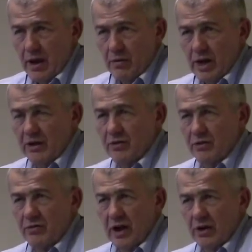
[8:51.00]
I would like
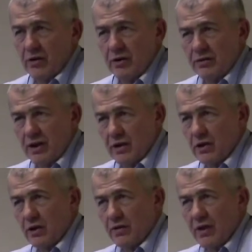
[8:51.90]
to invite you to take a
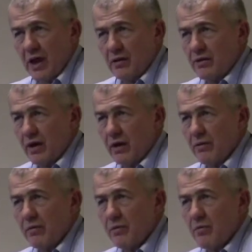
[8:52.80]
look at that
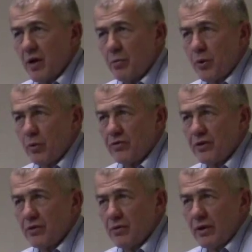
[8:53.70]
uh, approach
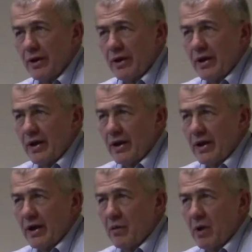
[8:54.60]
that
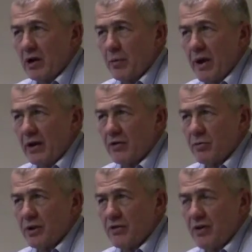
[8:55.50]
uh, Michael Patton
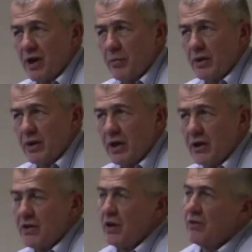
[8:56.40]
has been developing.
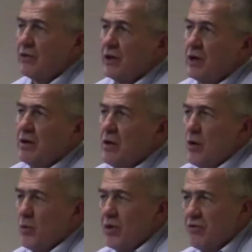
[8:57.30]
He essentially
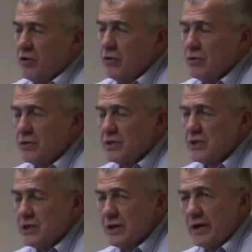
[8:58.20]

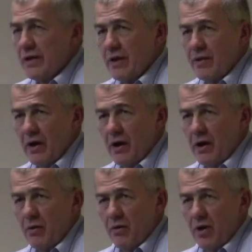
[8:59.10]
reviews in
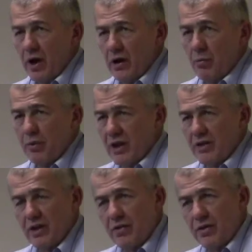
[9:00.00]
their uh,
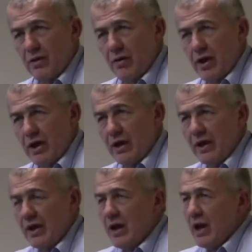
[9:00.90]
complexity theory
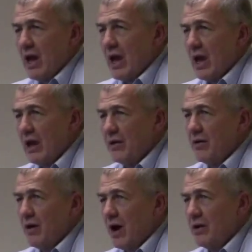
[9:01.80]

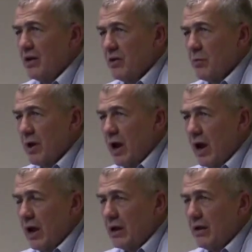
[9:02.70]
and ideas
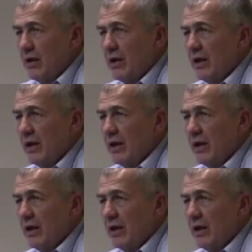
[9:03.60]
behind